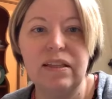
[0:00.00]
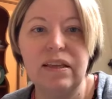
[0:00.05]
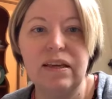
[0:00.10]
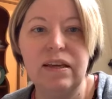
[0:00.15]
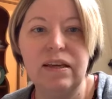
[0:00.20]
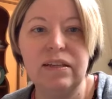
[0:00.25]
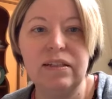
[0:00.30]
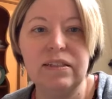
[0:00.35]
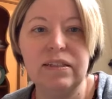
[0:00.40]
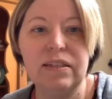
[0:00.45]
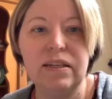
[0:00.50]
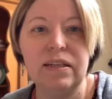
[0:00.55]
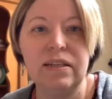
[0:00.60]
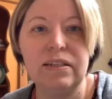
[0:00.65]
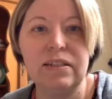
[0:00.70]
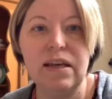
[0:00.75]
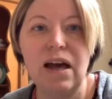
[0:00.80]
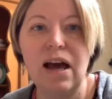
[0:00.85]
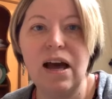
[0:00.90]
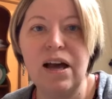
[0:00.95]
Things
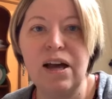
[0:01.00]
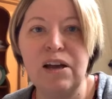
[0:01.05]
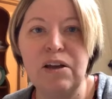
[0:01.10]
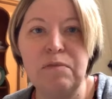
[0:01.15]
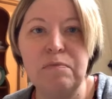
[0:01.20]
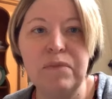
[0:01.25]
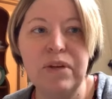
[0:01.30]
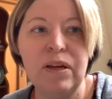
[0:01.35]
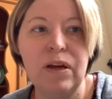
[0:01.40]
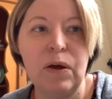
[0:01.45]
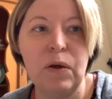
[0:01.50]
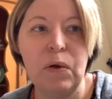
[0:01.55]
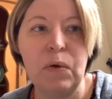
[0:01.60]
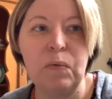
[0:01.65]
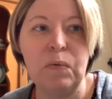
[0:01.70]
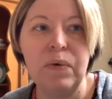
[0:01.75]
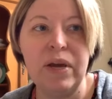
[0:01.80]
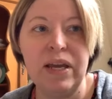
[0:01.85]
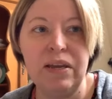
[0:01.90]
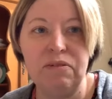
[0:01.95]
and time got
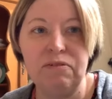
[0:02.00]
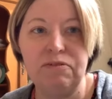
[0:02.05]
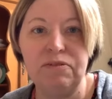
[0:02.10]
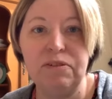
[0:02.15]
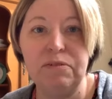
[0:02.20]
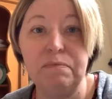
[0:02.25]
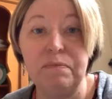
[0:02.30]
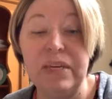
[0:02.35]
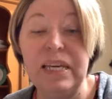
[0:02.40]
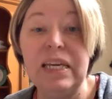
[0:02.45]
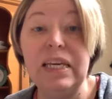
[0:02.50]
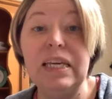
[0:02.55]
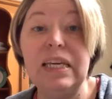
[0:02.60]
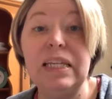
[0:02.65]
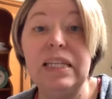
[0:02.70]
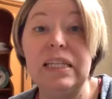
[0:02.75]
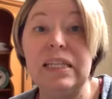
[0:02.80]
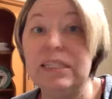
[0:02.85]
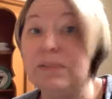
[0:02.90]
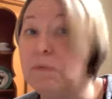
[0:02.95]
away from me
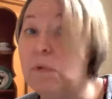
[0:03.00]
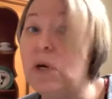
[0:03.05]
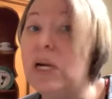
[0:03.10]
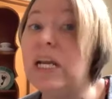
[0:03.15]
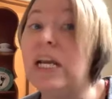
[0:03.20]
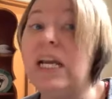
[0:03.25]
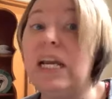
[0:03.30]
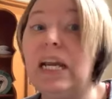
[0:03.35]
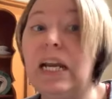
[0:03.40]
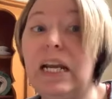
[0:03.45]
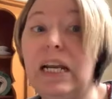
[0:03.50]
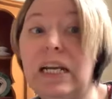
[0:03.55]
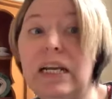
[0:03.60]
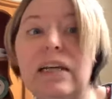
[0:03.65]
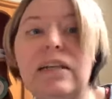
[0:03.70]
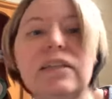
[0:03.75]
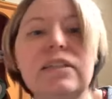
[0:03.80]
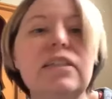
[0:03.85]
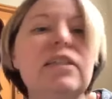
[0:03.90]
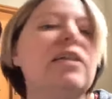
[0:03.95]
this morning.
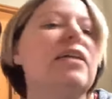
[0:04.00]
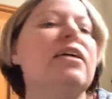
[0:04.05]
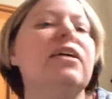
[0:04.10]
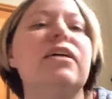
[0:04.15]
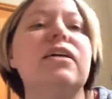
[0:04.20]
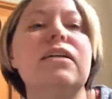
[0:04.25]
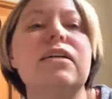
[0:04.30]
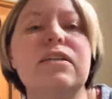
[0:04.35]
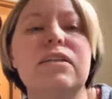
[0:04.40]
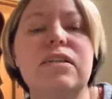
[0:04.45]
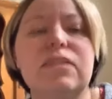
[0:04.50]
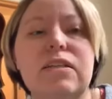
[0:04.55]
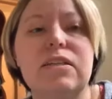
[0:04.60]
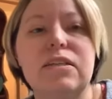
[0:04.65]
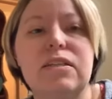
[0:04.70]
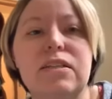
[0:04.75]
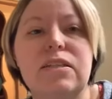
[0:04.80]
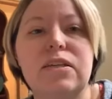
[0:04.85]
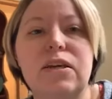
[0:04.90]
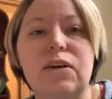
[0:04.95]

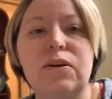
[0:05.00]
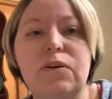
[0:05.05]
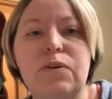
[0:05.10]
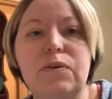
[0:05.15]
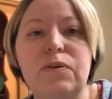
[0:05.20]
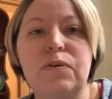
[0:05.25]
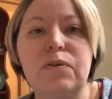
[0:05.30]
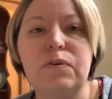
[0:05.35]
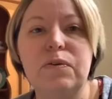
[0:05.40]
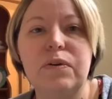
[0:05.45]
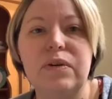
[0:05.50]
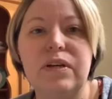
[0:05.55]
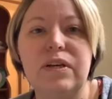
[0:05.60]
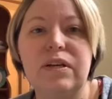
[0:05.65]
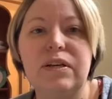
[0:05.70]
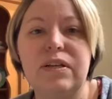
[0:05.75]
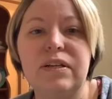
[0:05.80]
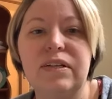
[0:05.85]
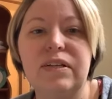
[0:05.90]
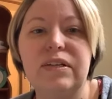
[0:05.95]
So,
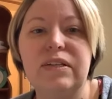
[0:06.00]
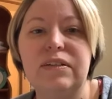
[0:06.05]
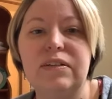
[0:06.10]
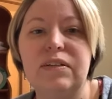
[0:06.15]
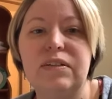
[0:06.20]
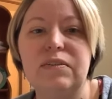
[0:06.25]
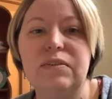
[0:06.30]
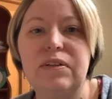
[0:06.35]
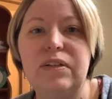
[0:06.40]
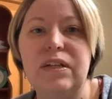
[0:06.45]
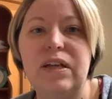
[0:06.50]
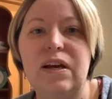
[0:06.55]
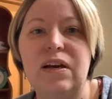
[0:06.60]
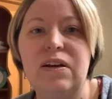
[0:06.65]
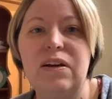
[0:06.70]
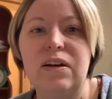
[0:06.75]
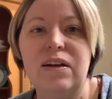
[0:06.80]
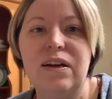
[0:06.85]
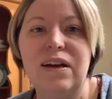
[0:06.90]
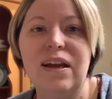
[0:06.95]

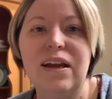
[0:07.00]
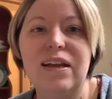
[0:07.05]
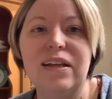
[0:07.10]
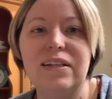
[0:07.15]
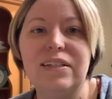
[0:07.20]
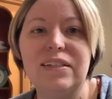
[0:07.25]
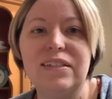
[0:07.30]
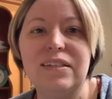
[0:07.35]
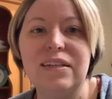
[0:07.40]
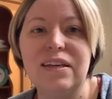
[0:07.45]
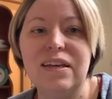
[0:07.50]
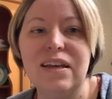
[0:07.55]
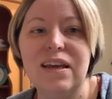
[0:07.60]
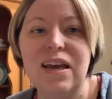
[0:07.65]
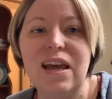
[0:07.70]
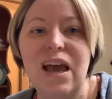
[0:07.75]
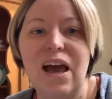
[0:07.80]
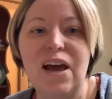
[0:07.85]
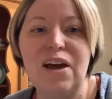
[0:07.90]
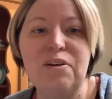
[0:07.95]
all right.
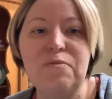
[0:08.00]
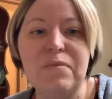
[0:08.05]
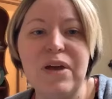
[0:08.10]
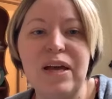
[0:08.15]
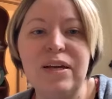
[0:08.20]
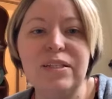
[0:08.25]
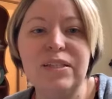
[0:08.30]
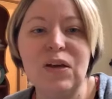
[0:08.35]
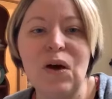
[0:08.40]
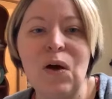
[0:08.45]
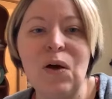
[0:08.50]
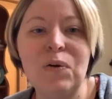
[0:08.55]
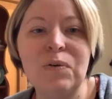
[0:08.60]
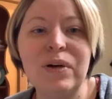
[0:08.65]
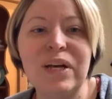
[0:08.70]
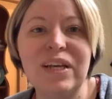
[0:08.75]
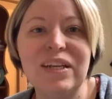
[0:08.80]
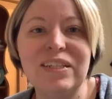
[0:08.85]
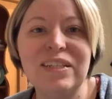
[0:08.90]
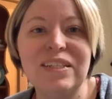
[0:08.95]
As
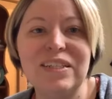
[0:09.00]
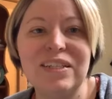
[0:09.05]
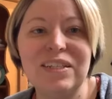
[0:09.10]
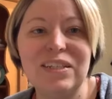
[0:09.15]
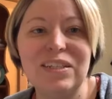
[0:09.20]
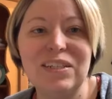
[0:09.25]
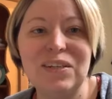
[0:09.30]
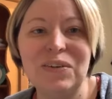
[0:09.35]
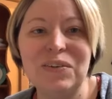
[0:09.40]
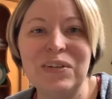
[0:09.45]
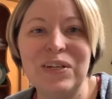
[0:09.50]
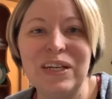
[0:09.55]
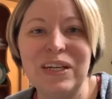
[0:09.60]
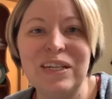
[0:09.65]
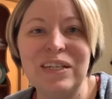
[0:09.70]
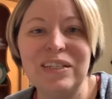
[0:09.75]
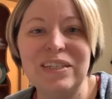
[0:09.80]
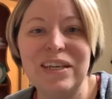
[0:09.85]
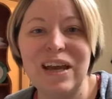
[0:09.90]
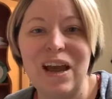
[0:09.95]
always, it is so
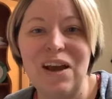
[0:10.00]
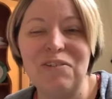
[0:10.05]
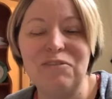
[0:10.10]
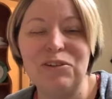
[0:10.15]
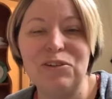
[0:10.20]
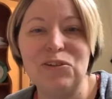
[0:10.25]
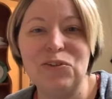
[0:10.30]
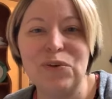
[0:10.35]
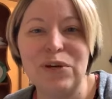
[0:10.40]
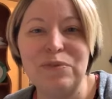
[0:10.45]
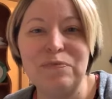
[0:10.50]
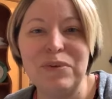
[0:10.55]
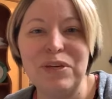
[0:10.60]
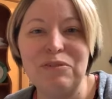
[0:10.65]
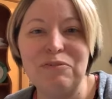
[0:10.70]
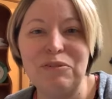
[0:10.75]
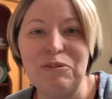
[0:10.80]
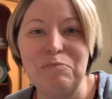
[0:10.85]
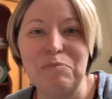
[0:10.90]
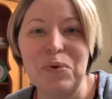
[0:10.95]
good to have you join
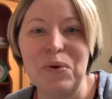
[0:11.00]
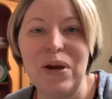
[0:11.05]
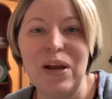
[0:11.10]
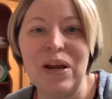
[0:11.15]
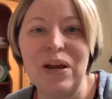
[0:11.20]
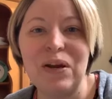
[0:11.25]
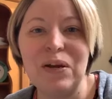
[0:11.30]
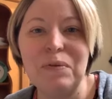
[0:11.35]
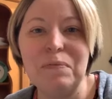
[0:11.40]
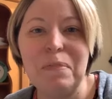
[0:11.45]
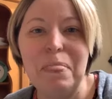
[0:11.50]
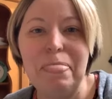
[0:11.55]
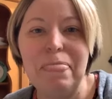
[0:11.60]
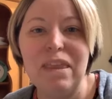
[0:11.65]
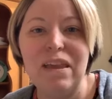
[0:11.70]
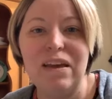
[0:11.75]
me for prayer.